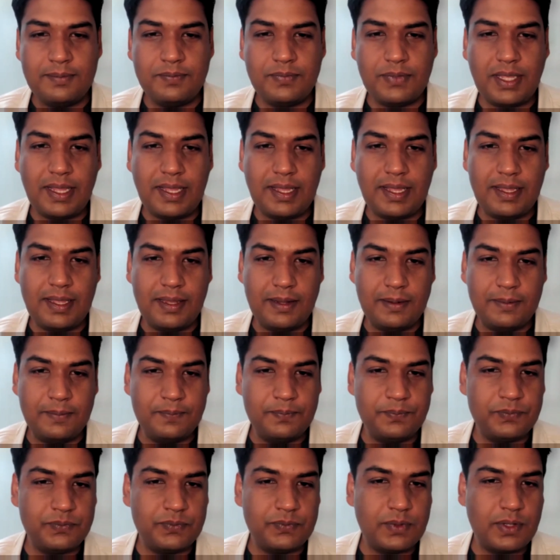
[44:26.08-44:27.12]

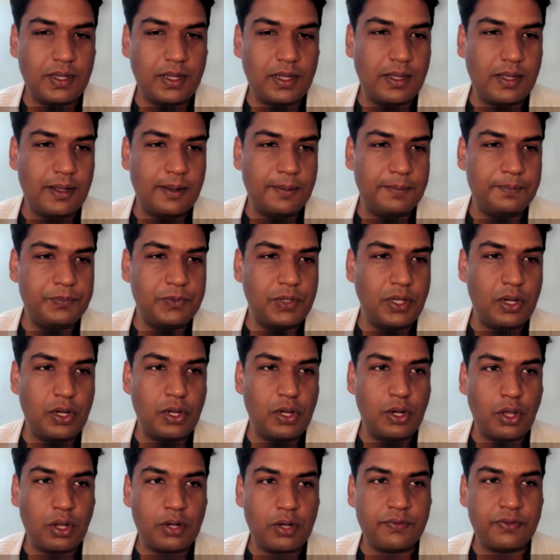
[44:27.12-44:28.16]
And a
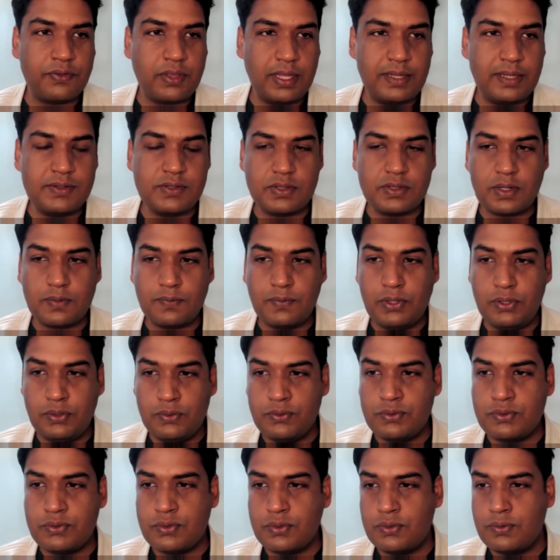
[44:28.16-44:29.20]
lot of things that we
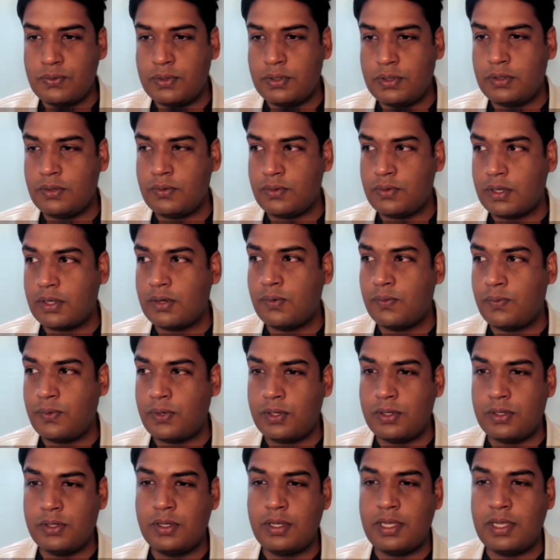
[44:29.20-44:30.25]
used to do in the real
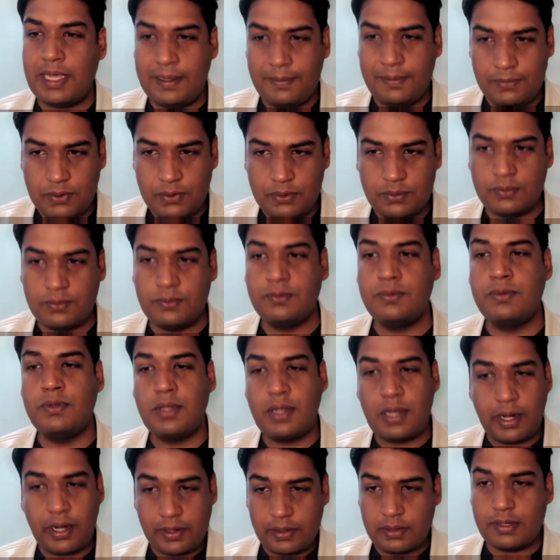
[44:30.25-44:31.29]
world came to the
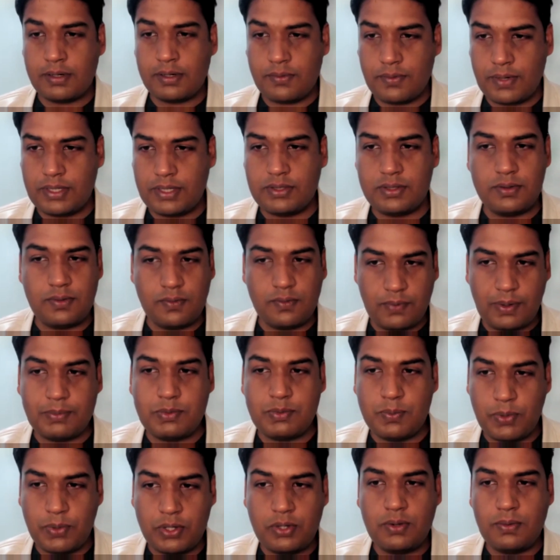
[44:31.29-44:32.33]
current iteration of Web
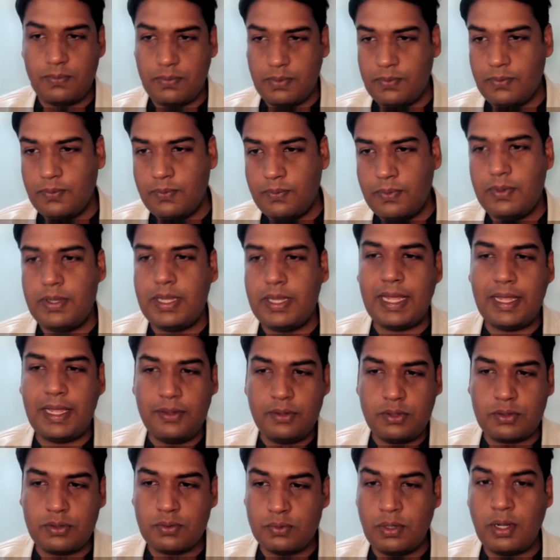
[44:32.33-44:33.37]
2.0
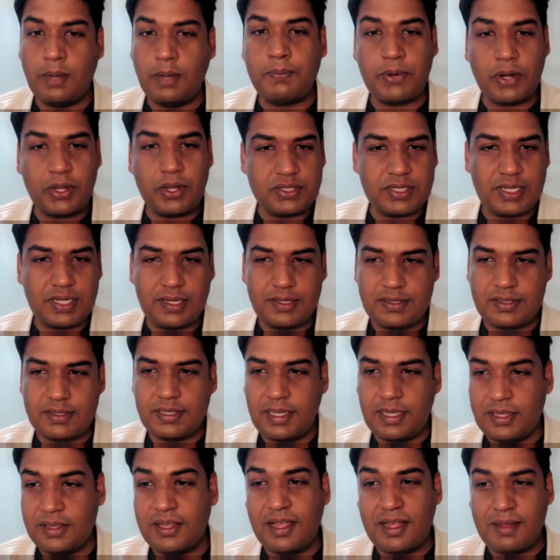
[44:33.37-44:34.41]
through a process.
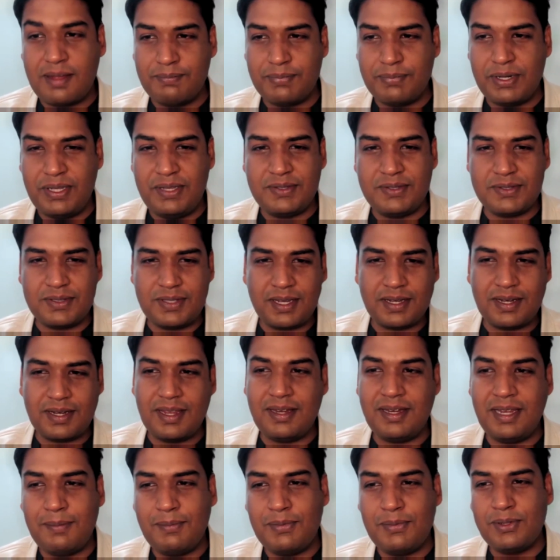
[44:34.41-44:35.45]
And the companies that
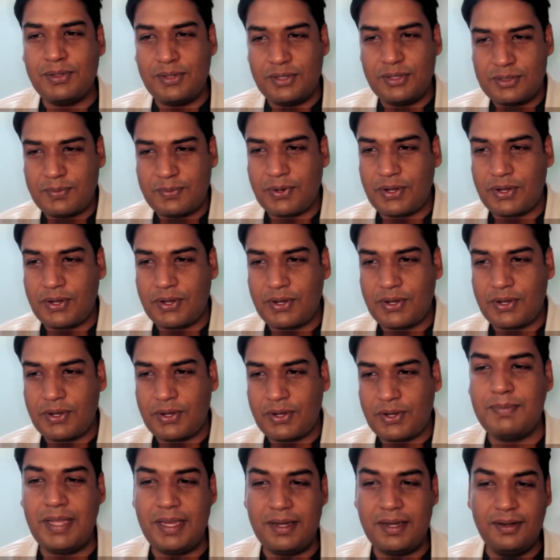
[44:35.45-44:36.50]
enabled this process
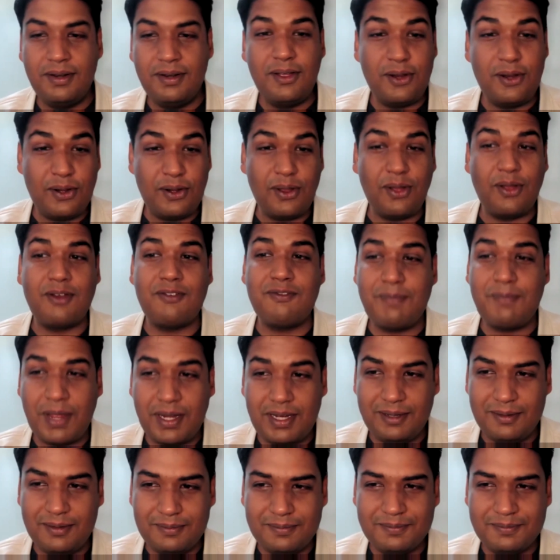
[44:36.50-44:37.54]
made a lot of money.